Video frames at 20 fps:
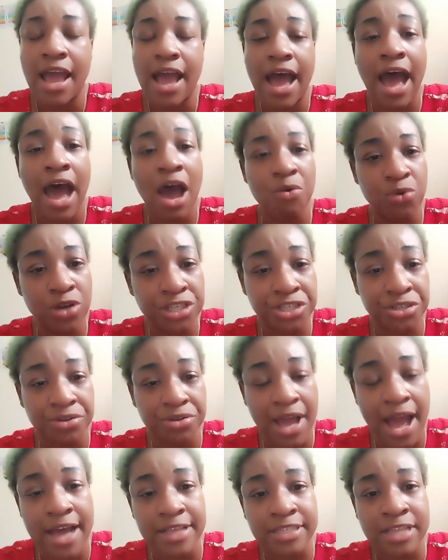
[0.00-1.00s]
I wish you
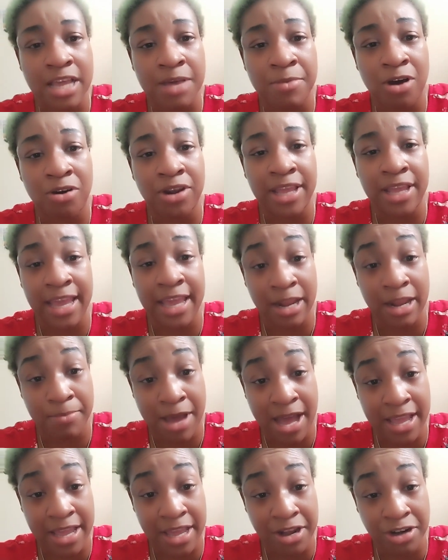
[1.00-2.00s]
guys come on and get in
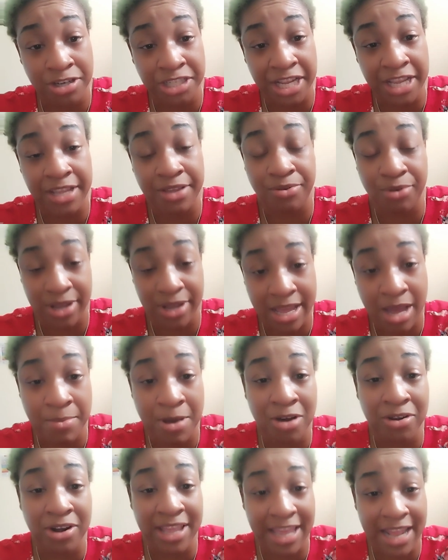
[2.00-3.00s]
my energy. Good. Come
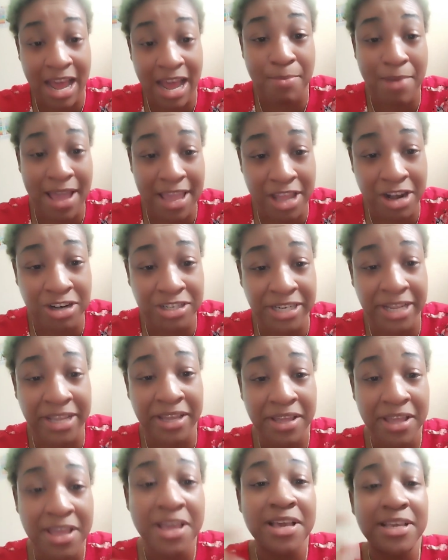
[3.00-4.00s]
on and get out my
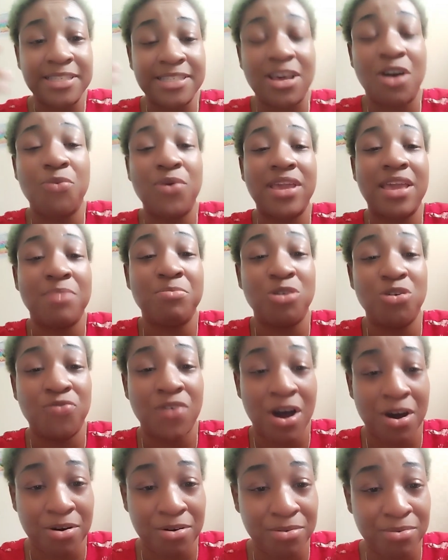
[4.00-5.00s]
energy so we can move
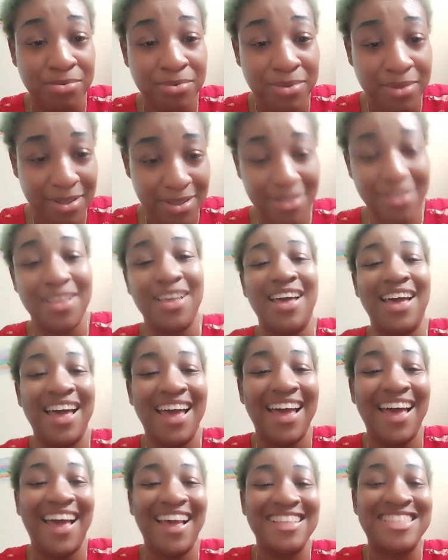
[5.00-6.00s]
on
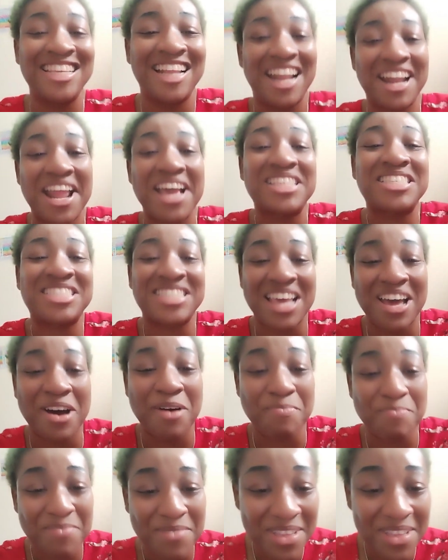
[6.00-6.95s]
to the next step.